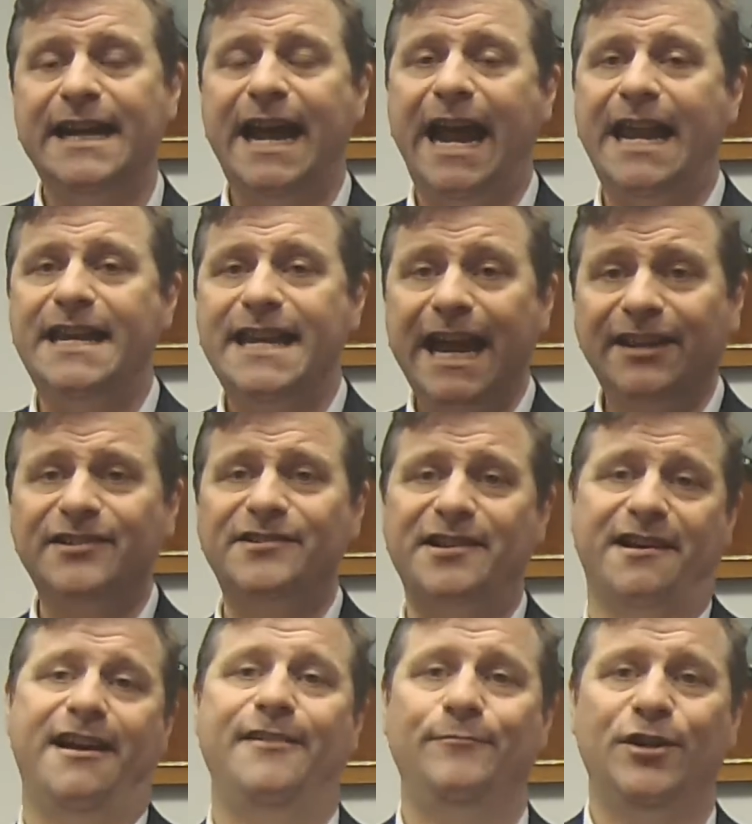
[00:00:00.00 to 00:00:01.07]
And next
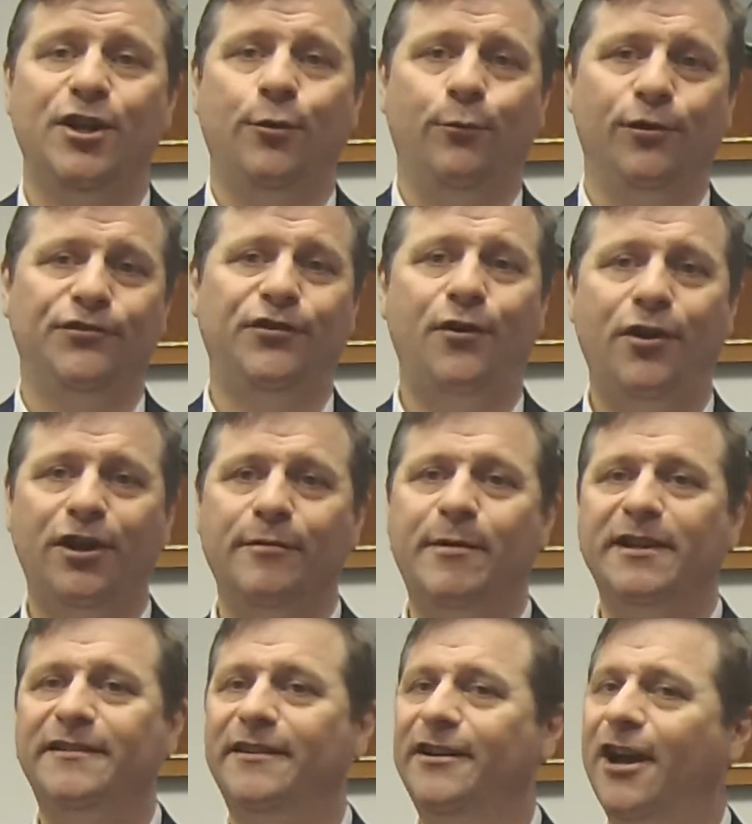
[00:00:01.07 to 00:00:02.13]
time, we'll talk
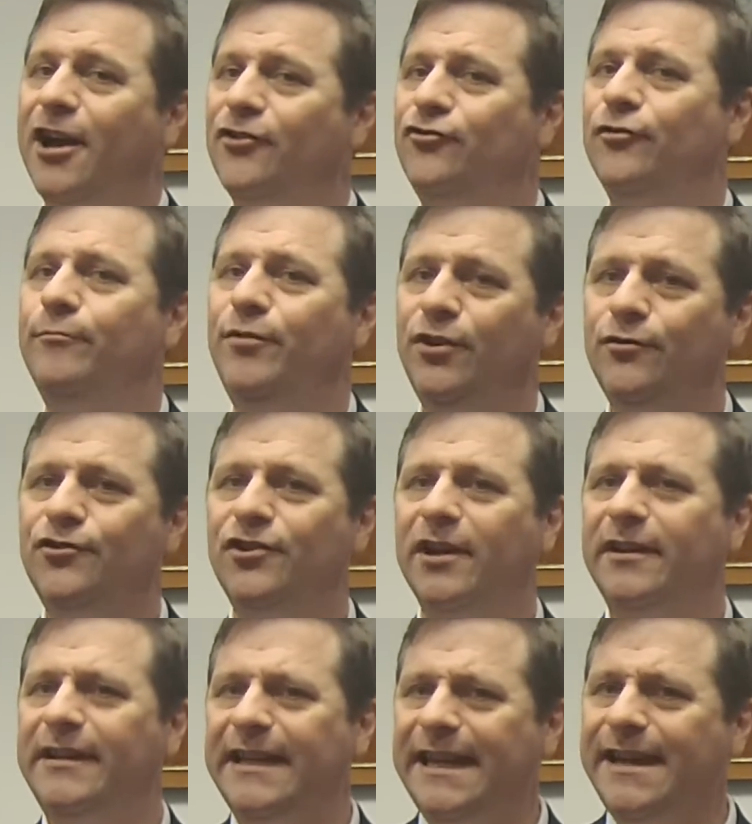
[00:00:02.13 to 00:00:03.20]
about the
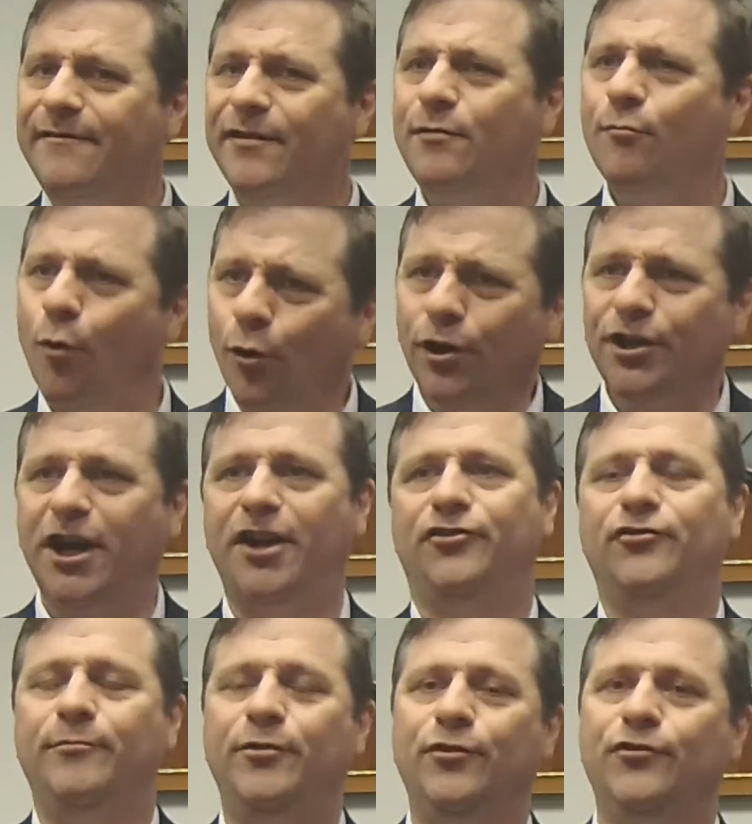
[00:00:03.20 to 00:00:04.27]
contribution, even more
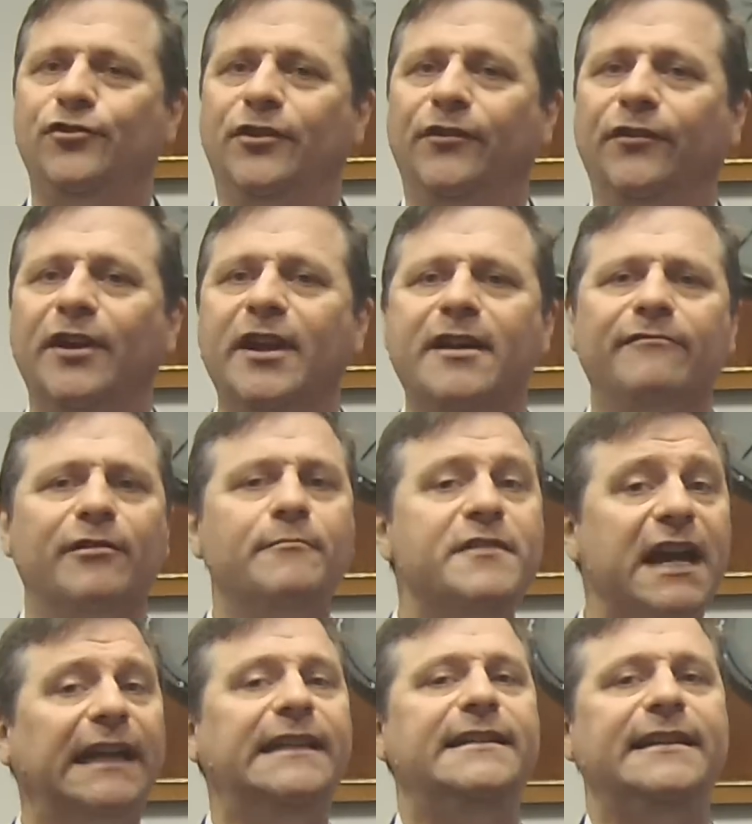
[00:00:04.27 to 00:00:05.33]
contributions from
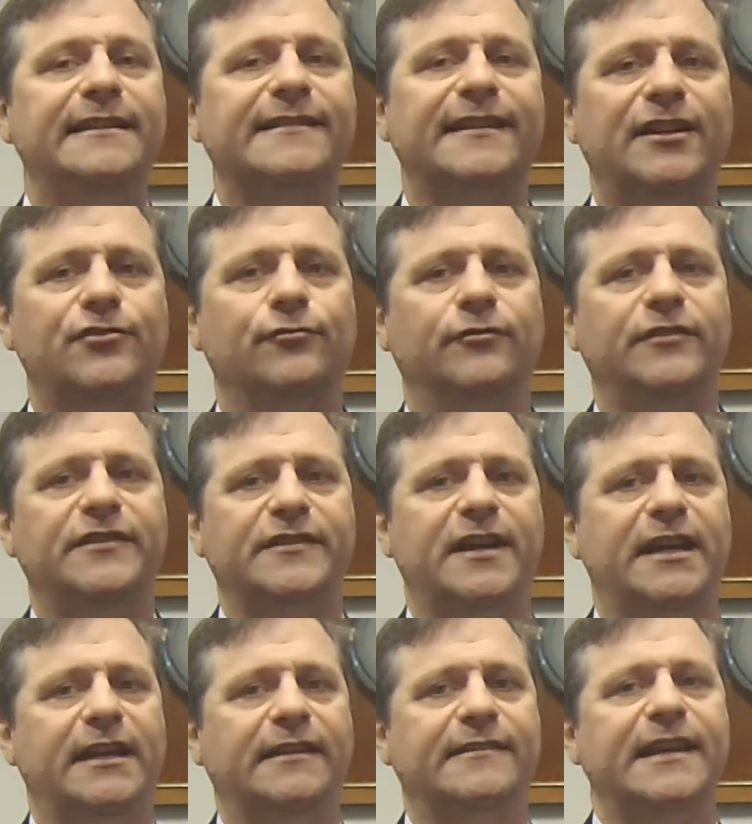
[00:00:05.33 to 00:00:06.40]
19th century
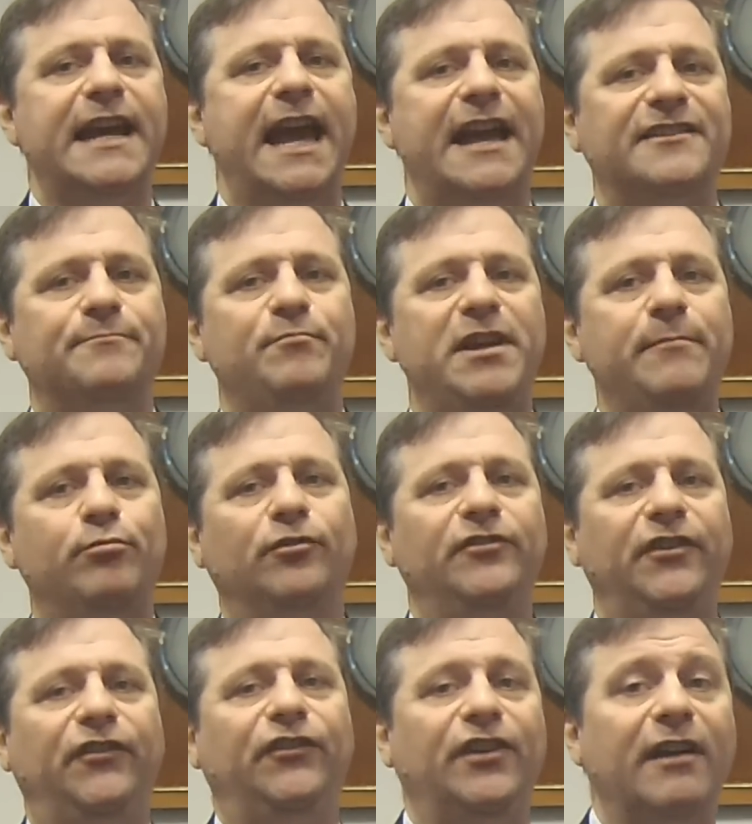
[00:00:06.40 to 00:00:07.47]
science as people
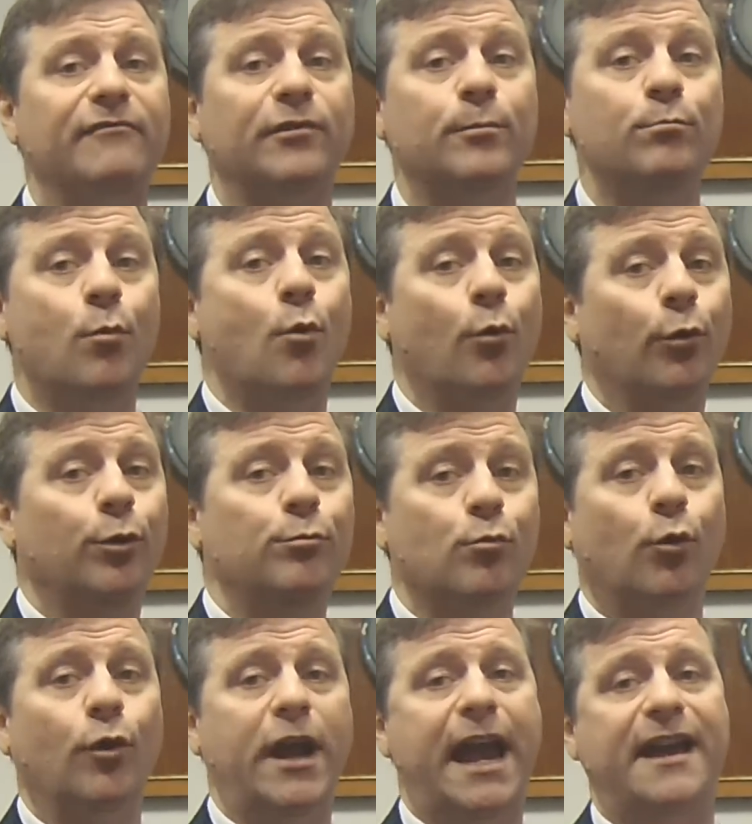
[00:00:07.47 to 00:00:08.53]
discover more and
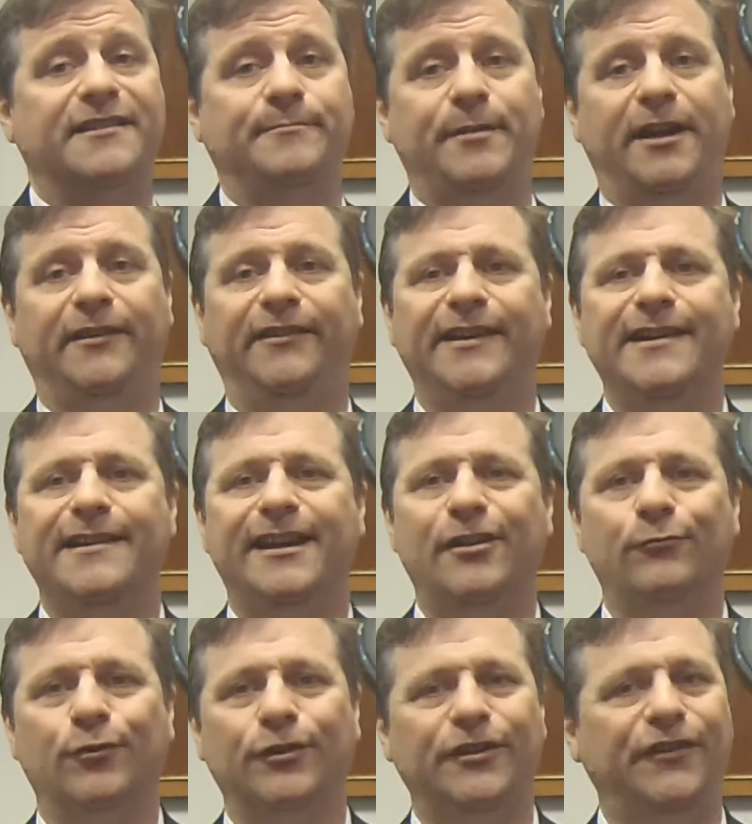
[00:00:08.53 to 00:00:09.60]
more aspects.
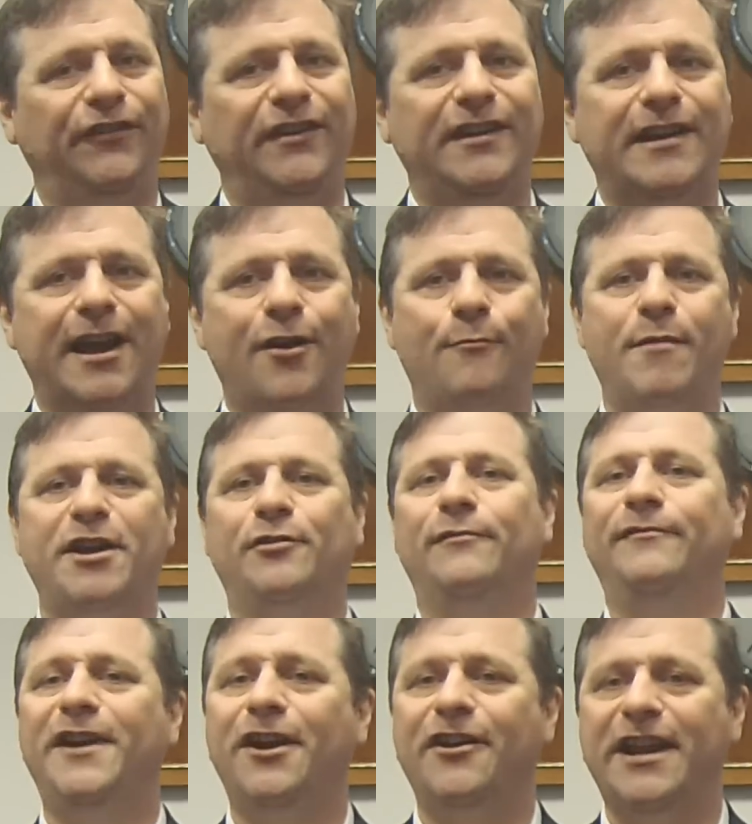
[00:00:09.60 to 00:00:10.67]
And we're going to see how Michael
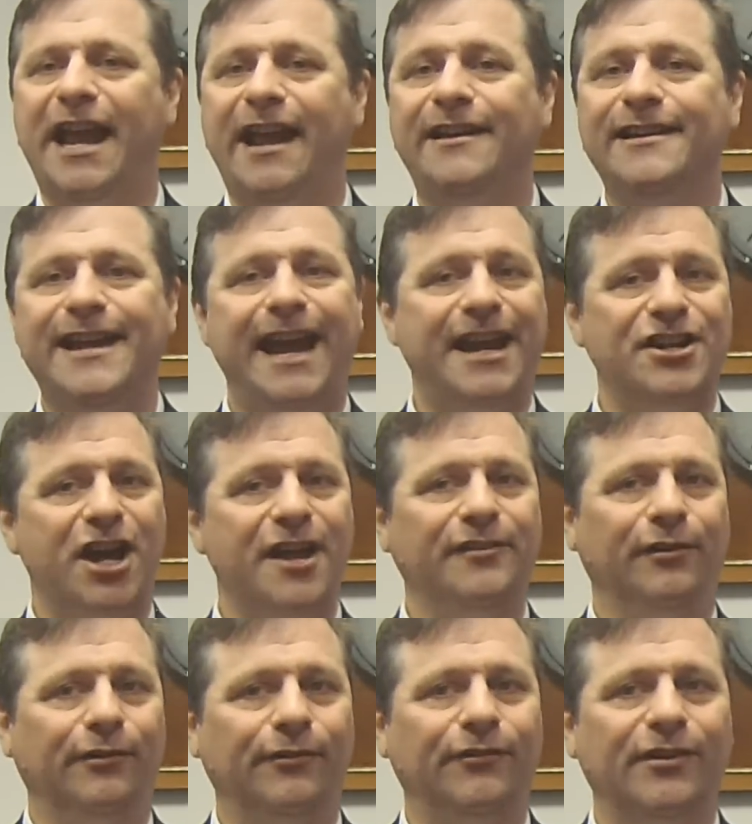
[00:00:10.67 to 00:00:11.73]
Faraday and
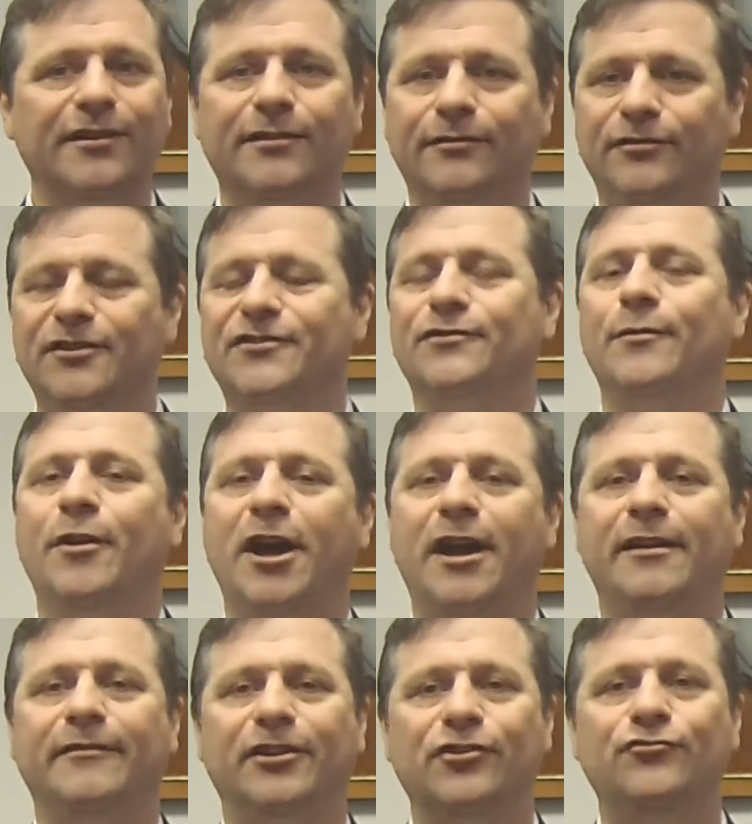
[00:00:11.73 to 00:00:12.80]
others
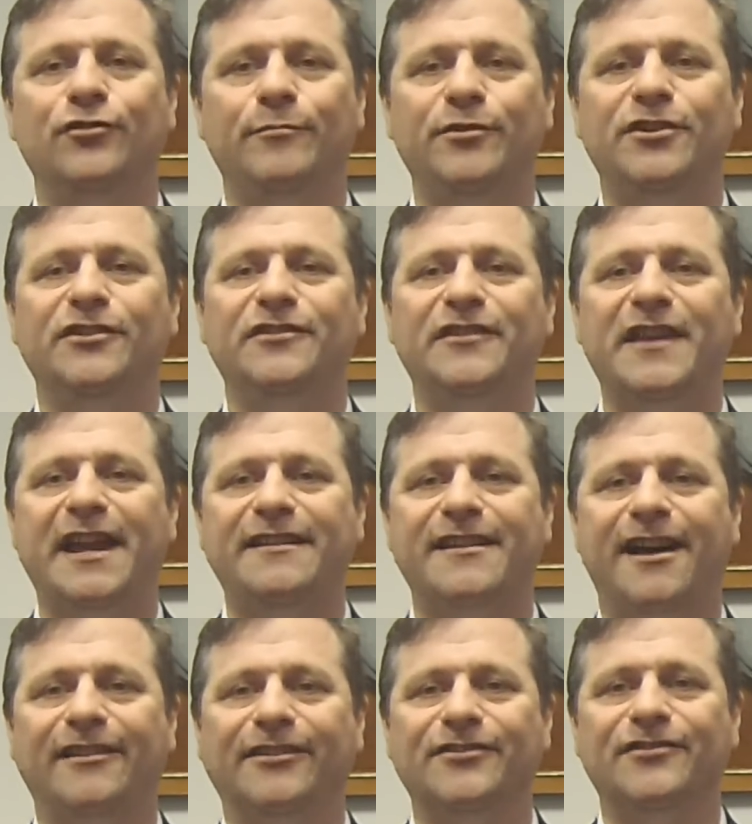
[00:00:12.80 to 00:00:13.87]
uh, contributed to that
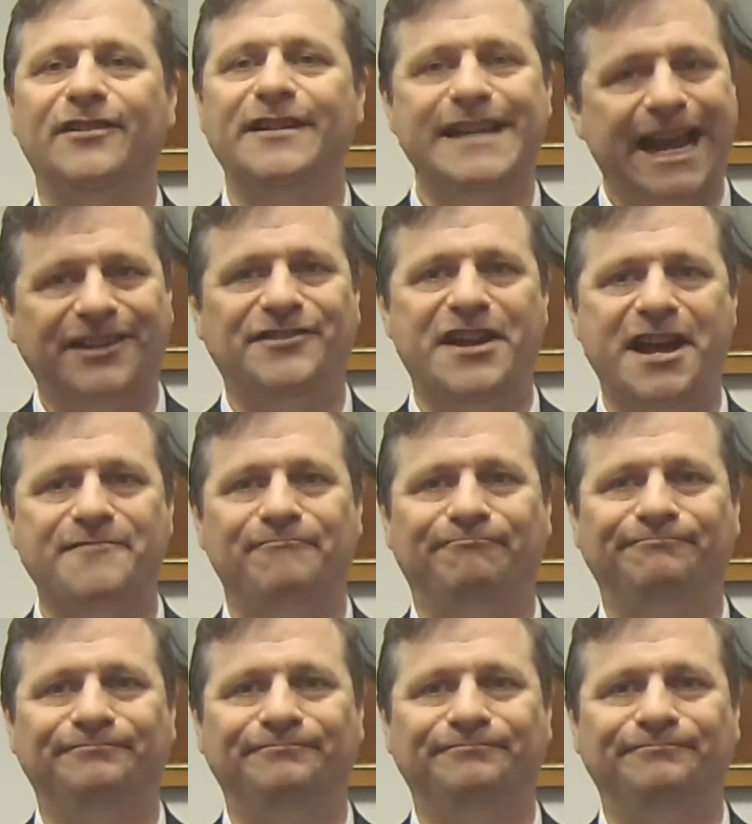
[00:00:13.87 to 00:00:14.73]
knowledge next time.